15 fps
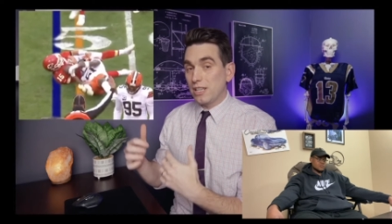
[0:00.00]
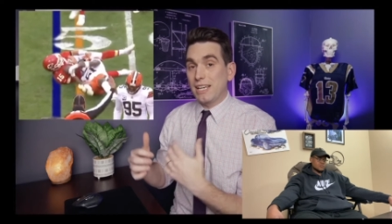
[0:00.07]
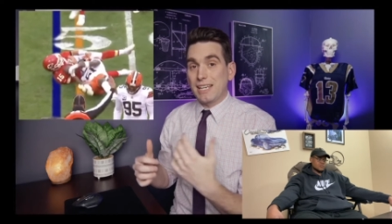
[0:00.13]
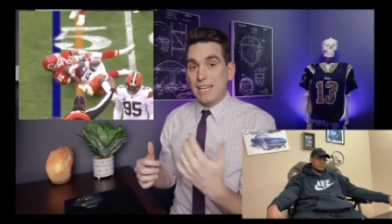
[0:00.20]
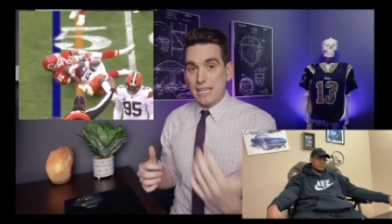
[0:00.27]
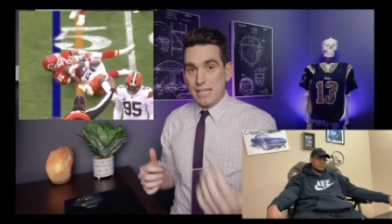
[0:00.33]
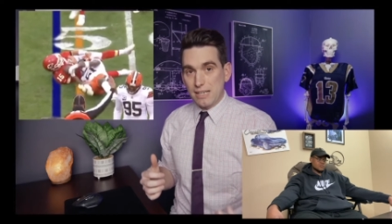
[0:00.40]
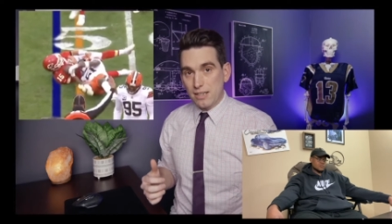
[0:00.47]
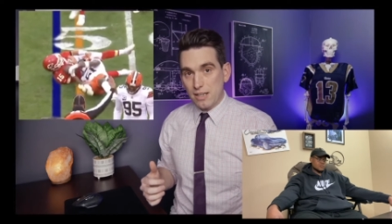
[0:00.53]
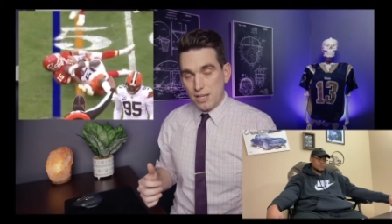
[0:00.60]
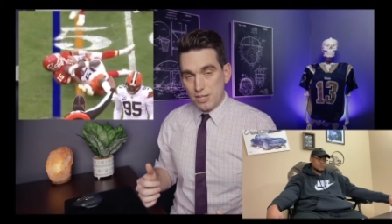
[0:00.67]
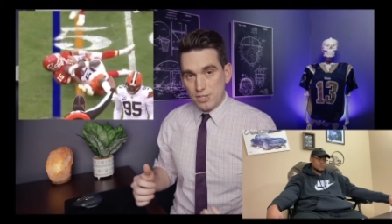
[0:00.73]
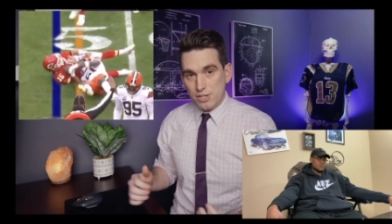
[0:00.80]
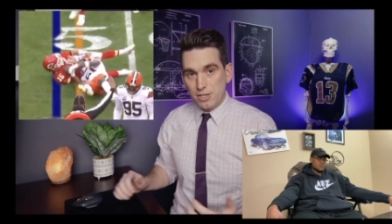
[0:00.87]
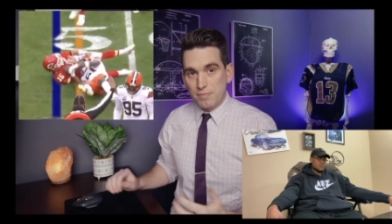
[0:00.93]
like a
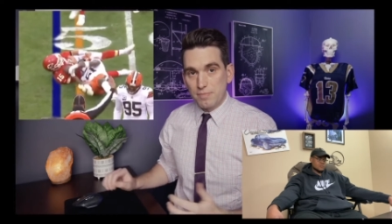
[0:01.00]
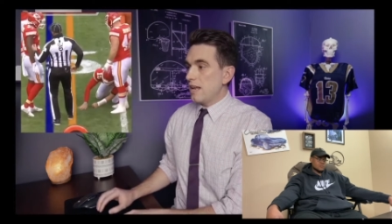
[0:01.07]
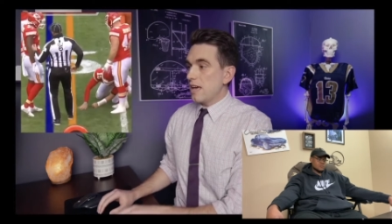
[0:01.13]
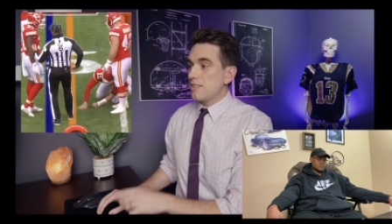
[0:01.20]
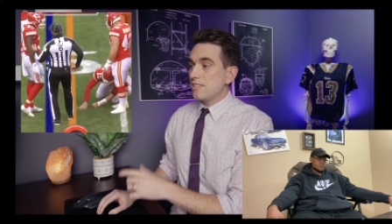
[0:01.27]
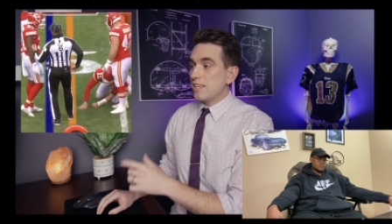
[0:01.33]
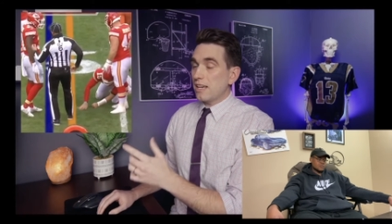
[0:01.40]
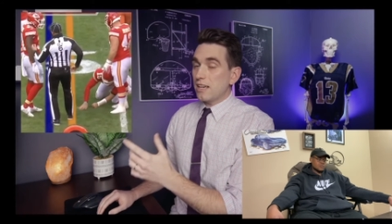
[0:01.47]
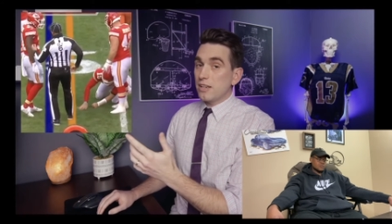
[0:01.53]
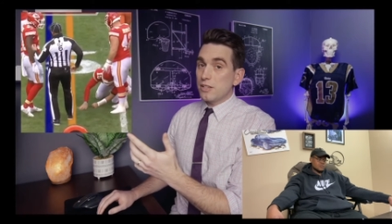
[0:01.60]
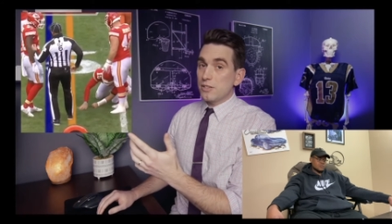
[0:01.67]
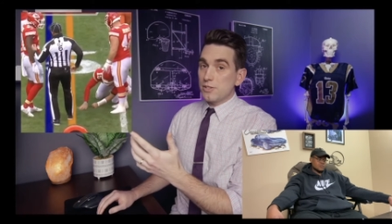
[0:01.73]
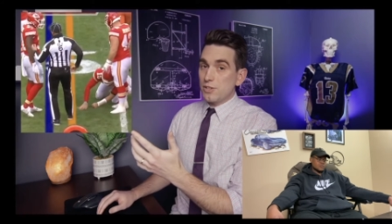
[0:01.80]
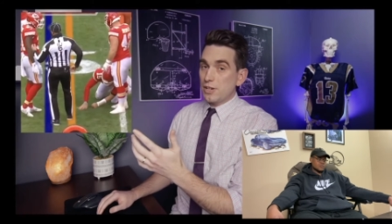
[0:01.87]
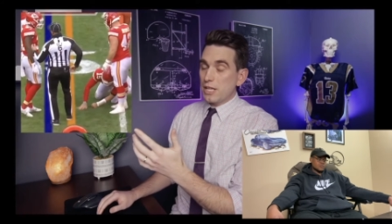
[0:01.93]
concussion. Now, the second
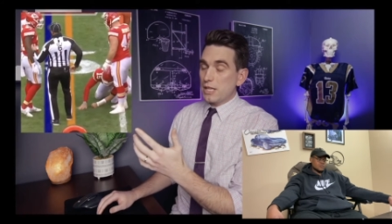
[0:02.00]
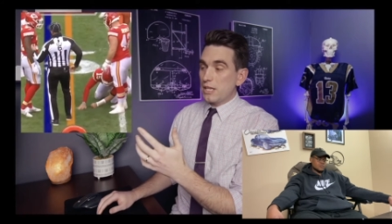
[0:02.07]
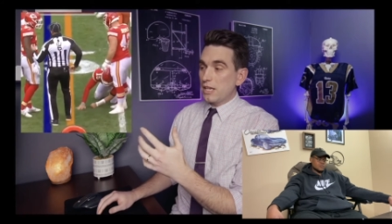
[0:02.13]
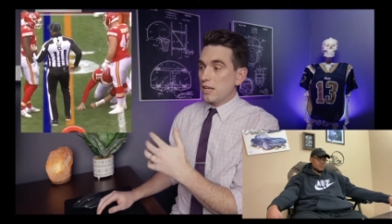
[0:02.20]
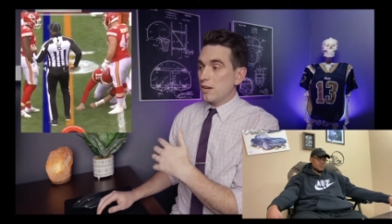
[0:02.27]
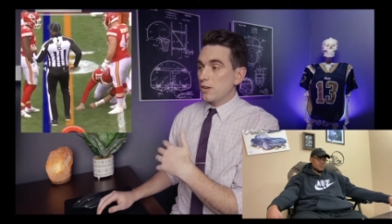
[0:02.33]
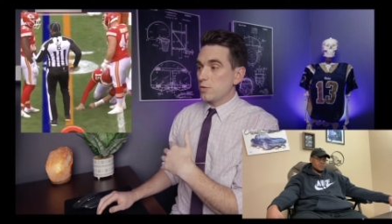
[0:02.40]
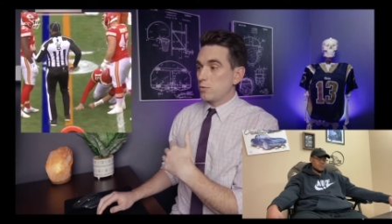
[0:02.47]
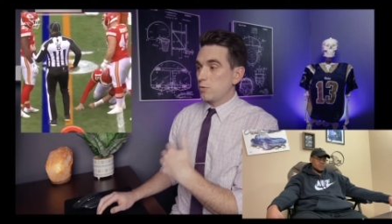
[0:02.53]
concerning thing here